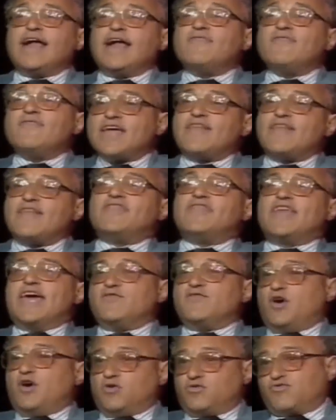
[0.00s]
and then
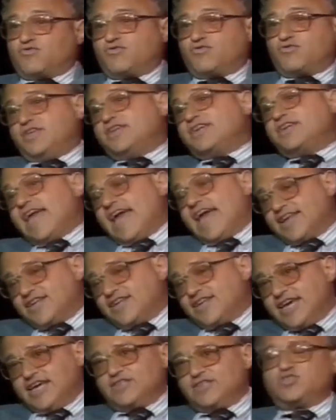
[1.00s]
they vote for the
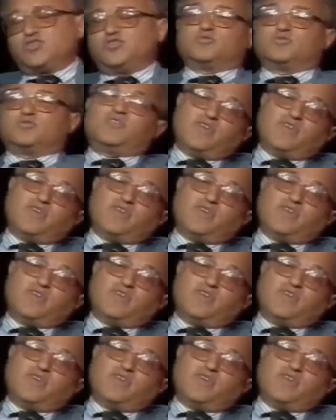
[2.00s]
candidates who